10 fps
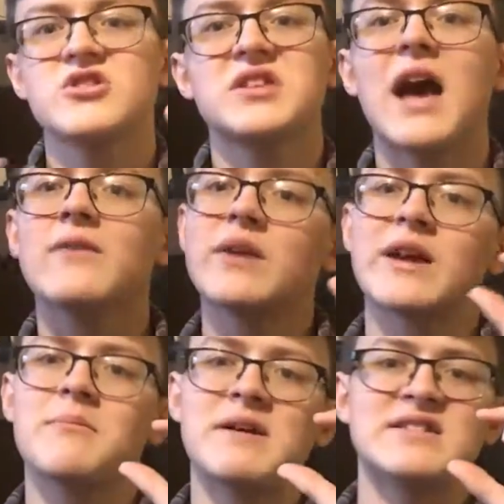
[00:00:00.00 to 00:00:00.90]
Just have,
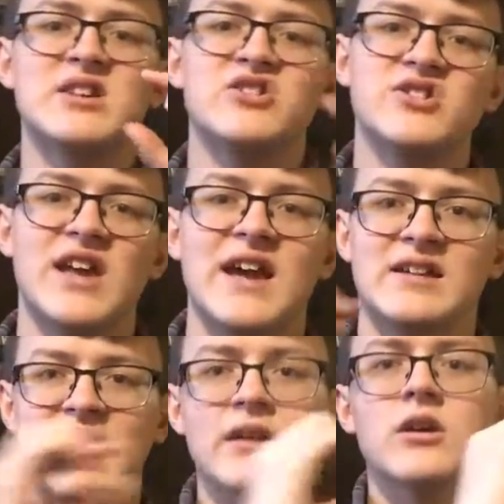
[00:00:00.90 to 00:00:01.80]
like, a message saying,
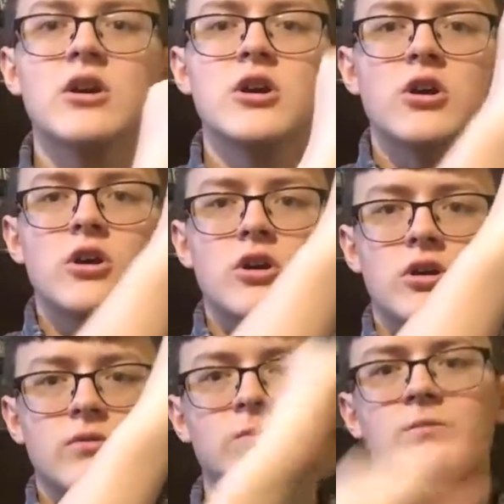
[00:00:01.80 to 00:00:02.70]
like,
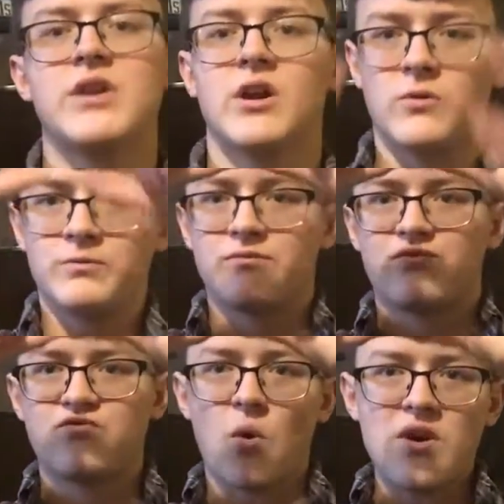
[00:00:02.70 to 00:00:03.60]
you know,
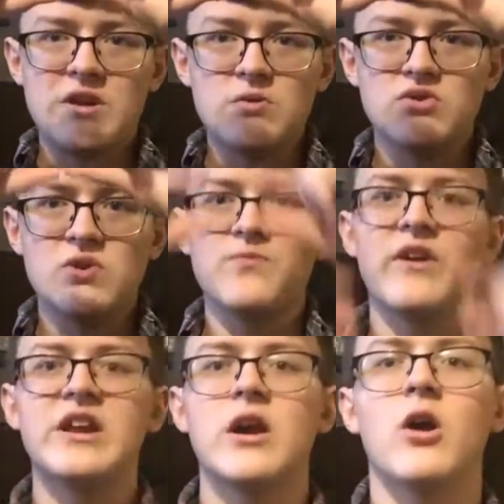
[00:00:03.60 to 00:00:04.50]
for YouTube
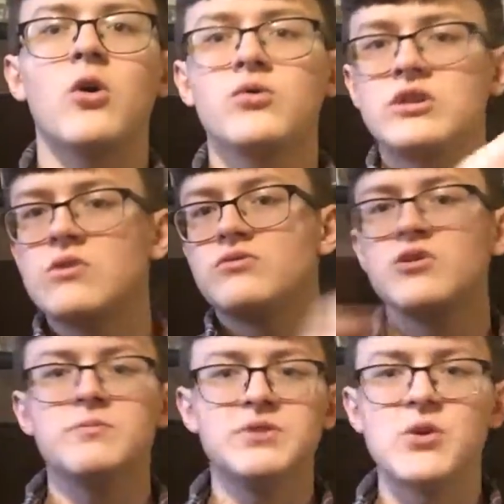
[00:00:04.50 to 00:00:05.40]
video,
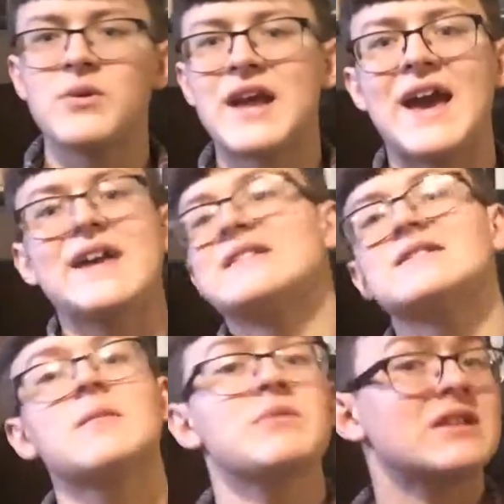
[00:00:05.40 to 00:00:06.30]
YouTube Q&A,
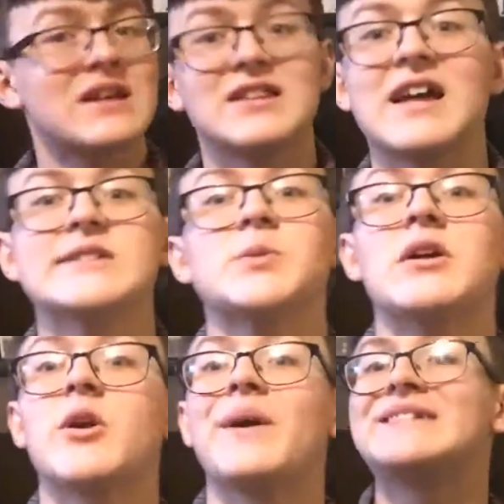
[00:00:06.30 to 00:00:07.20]
something like that, so
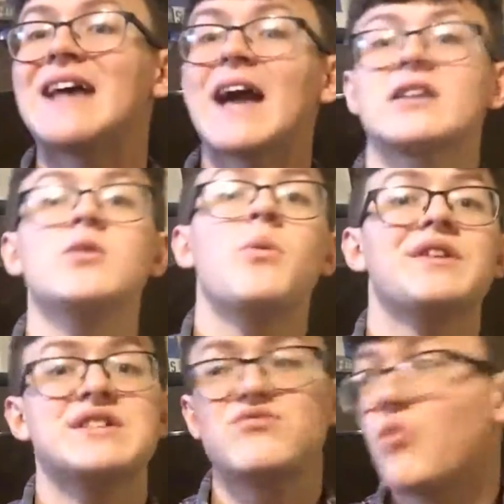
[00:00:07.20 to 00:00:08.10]
I'll know exactly
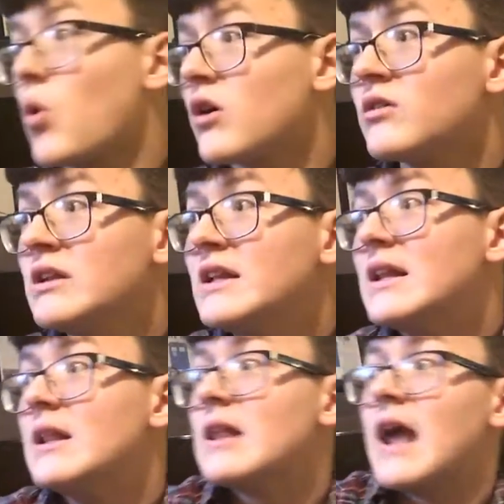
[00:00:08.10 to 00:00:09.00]
what it's for,
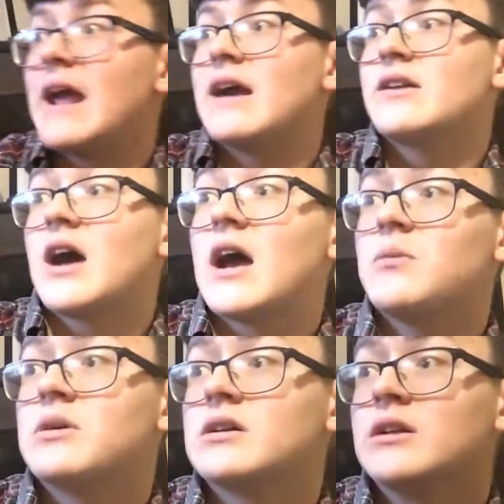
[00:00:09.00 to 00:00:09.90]
and I
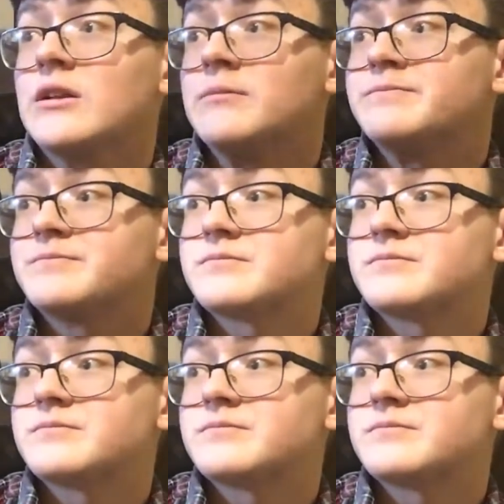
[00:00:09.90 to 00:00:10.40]
will,